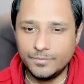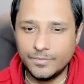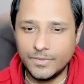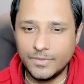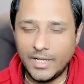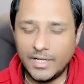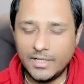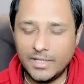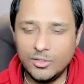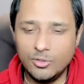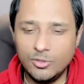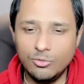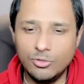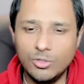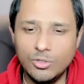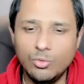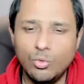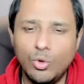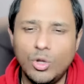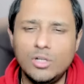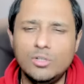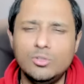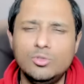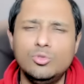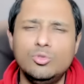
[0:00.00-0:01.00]
and you will
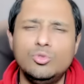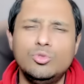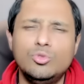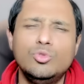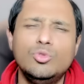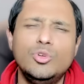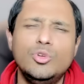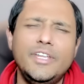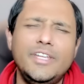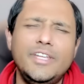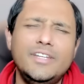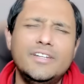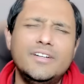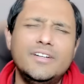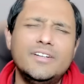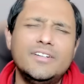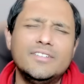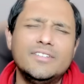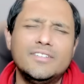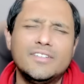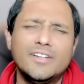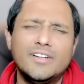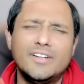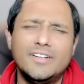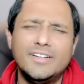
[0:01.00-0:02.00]
want to do inner
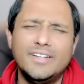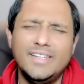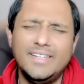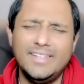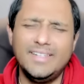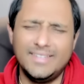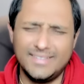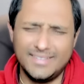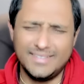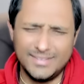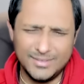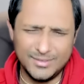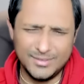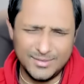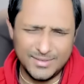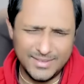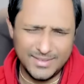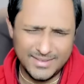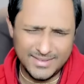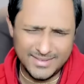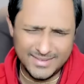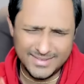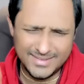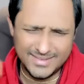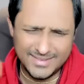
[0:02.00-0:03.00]
journeys
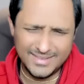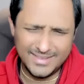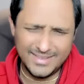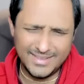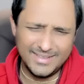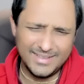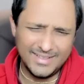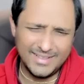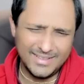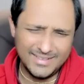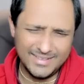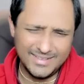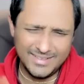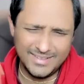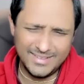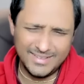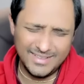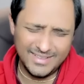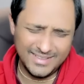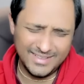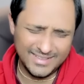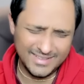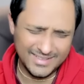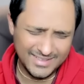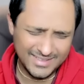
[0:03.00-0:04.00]
okay inner
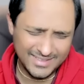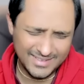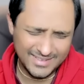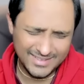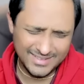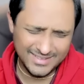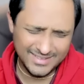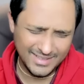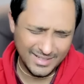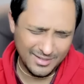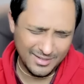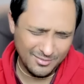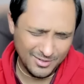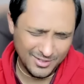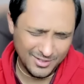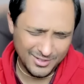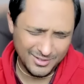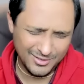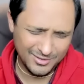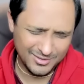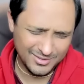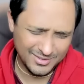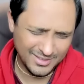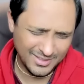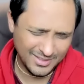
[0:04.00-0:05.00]
journeys discover
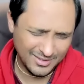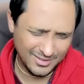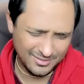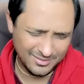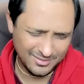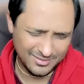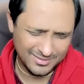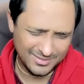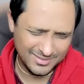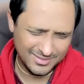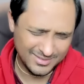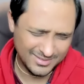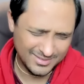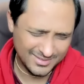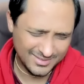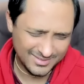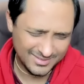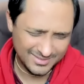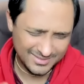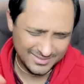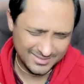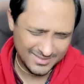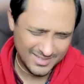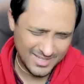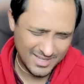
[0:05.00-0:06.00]
yourself
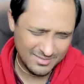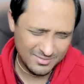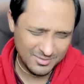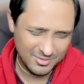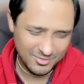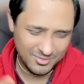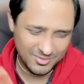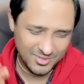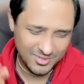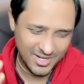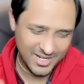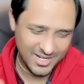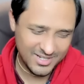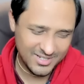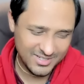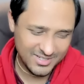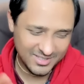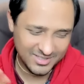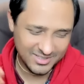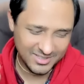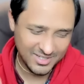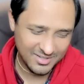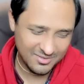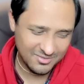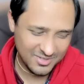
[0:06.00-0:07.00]
have you tried
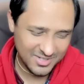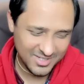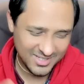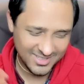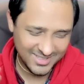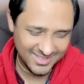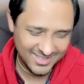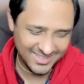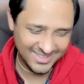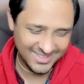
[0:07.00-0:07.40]
discovering